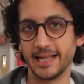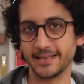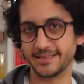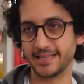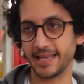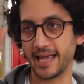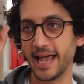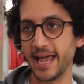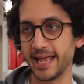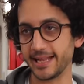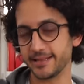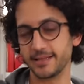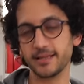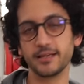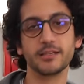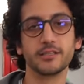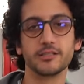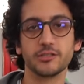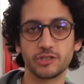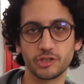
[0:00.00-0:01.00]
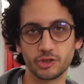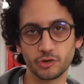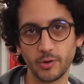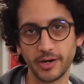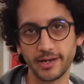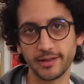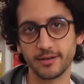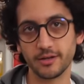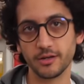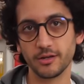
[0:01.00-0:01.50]
let's head
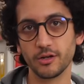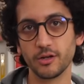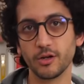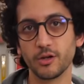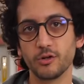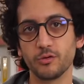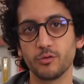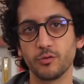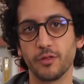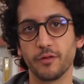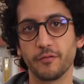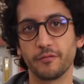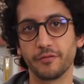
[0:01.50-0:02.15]
straight to the